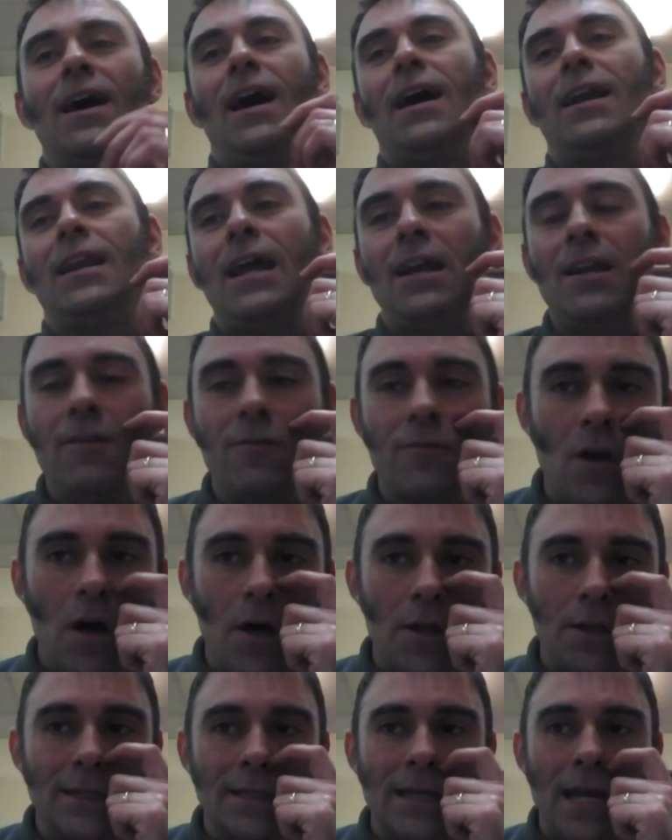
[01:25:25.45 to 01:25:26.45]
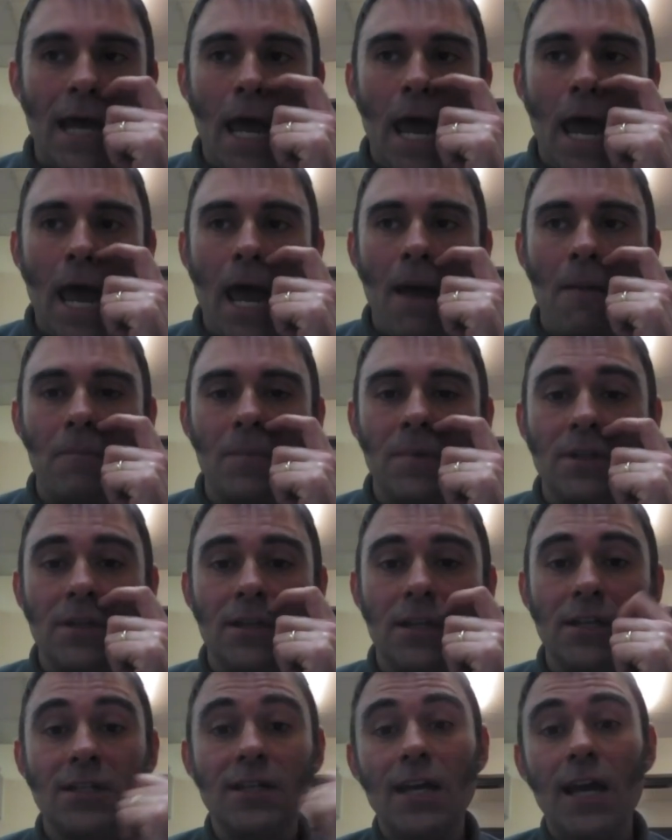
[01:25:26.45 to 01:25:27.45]
And then you've got um,
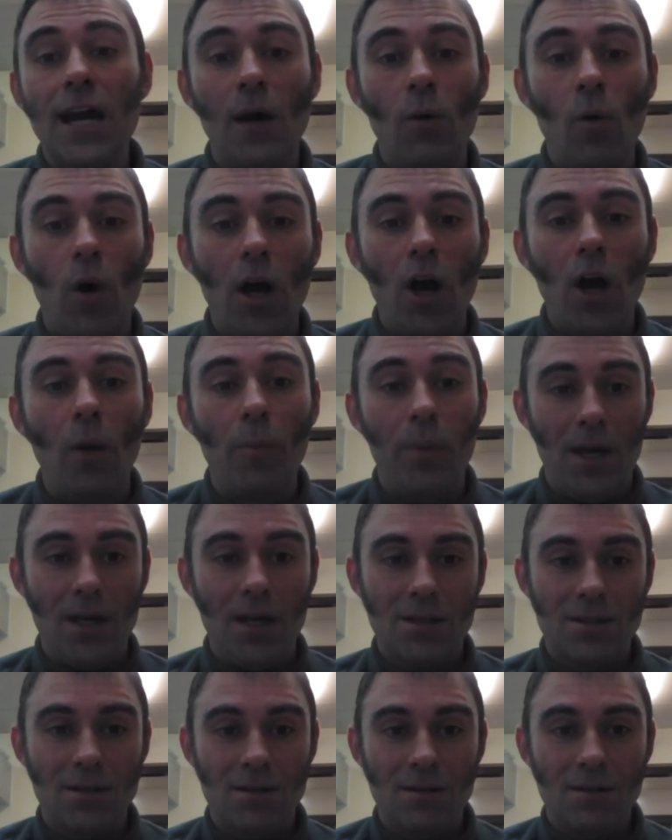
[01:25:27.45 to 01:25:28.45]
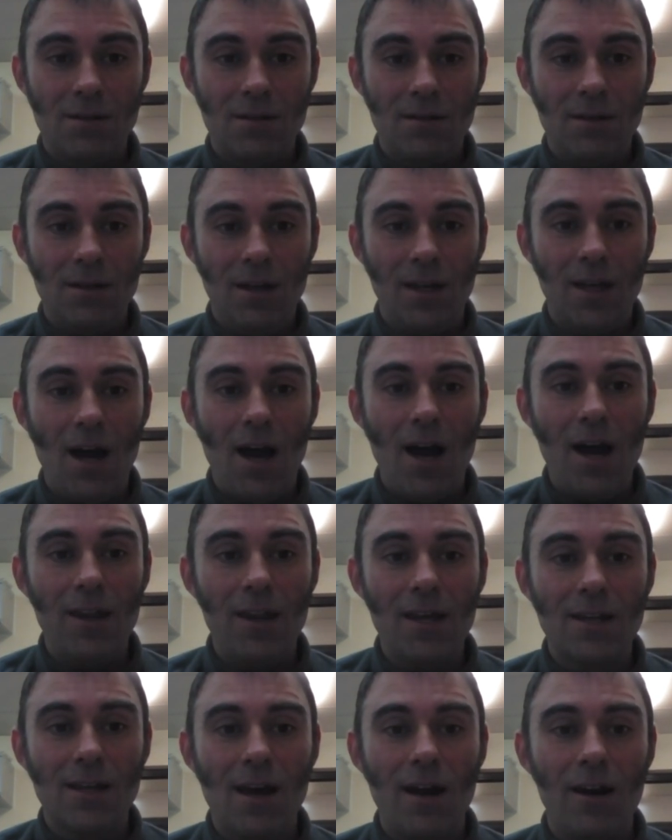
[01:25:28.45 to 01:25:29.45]
the DIY hobbyist, the guy
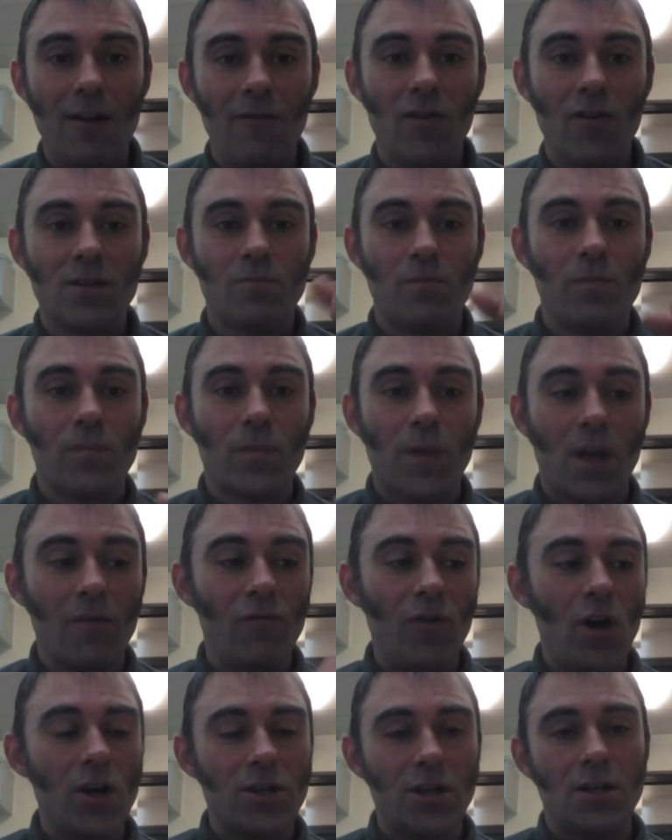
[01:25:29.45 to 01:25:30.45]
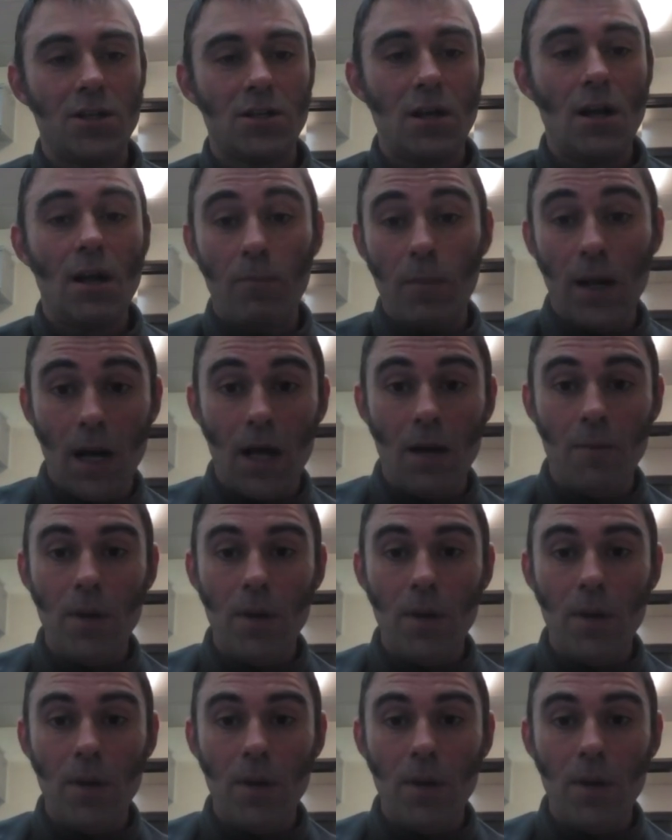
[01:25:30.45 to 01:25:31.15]
that kind of has converted as a bit like